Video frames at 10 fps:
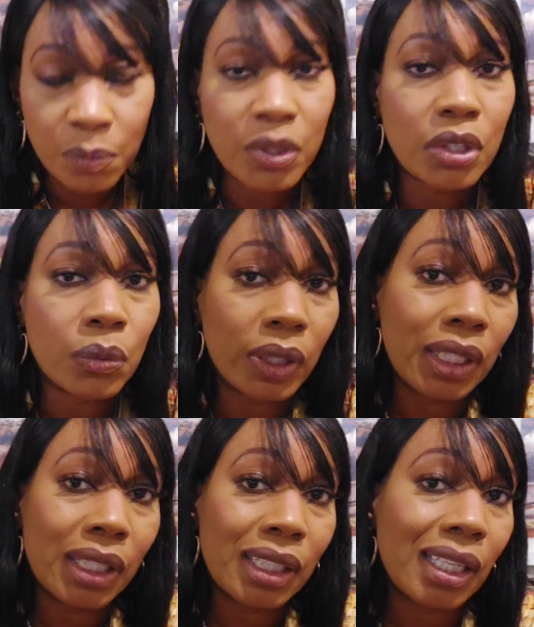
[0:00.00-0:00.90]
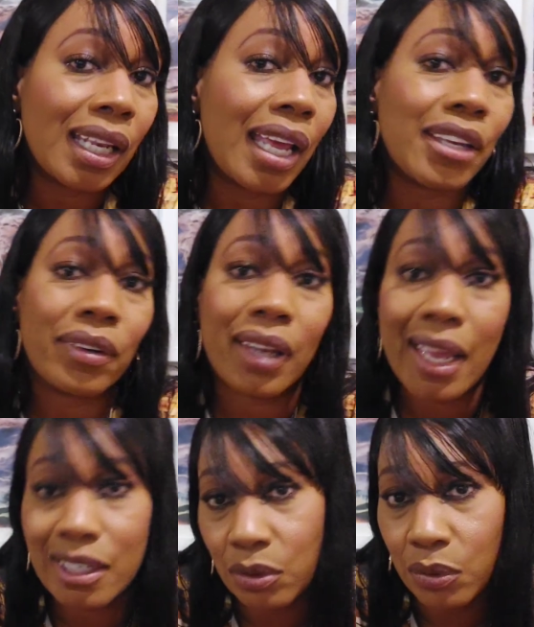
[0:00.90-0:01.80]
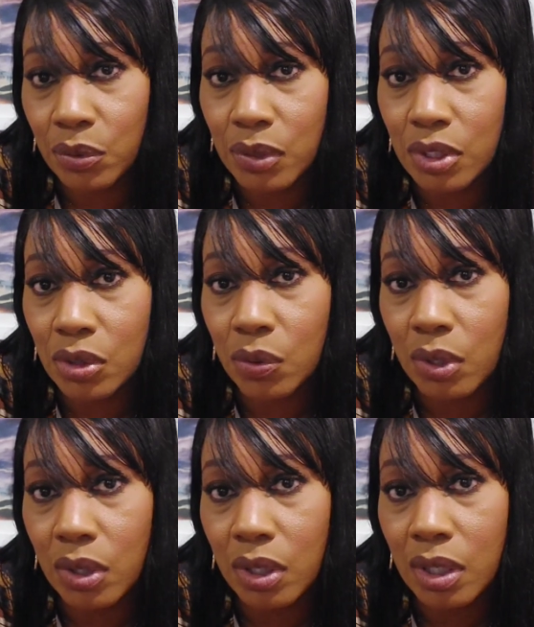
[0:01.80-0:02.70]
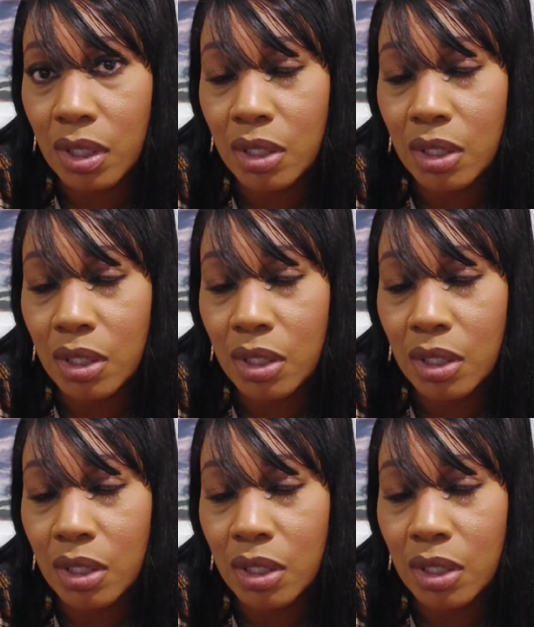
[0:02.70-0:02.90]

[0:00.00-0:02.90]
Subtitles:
but they're really looking at your last cruise that you were on.